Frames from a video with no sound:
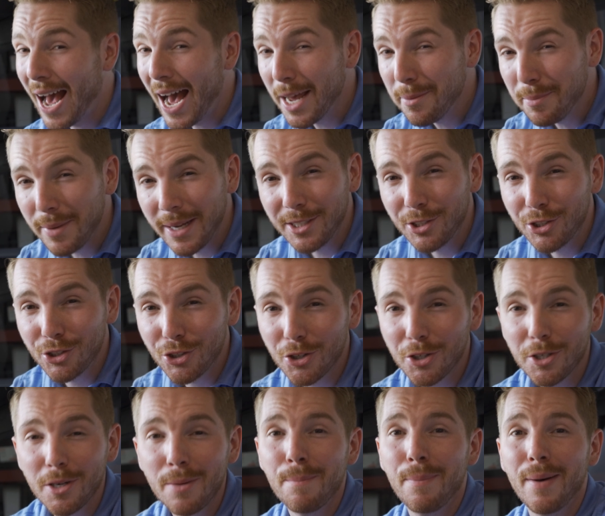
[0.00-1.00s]
I made
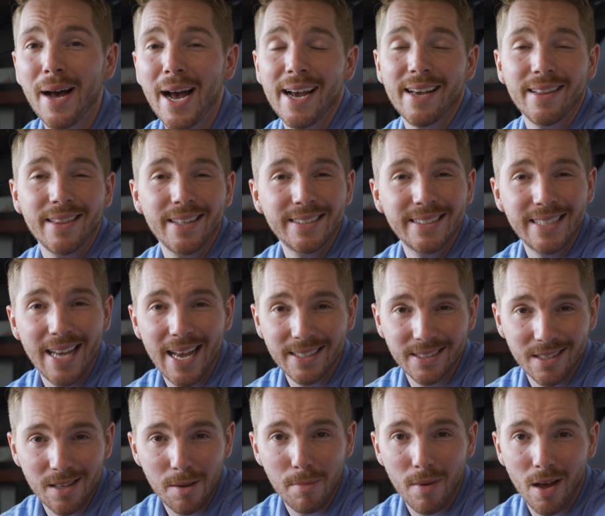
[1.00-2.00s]
sure to buy the
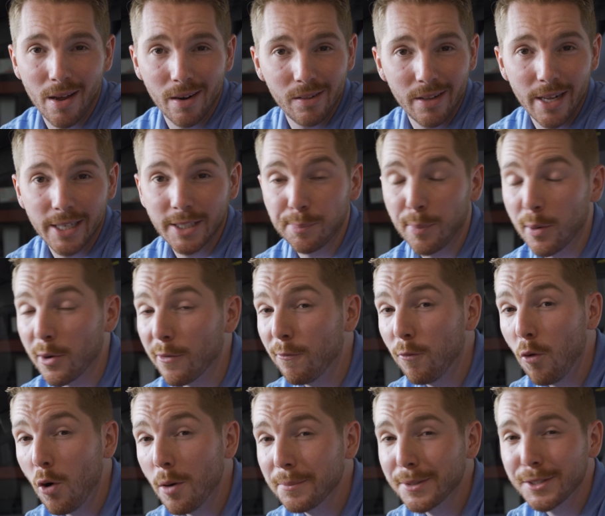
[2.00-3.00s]
Tesla Model X
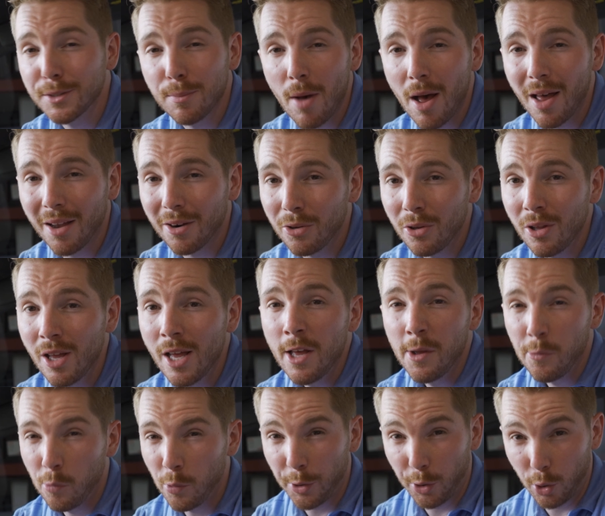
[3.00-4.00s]
performance model
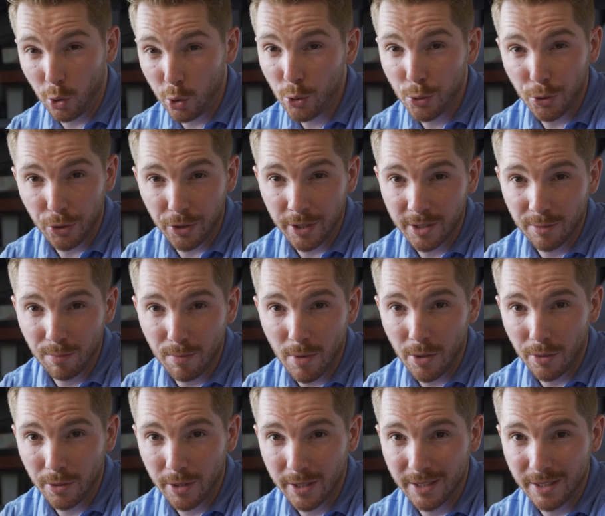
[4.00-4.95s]
with Ludicrous Mode.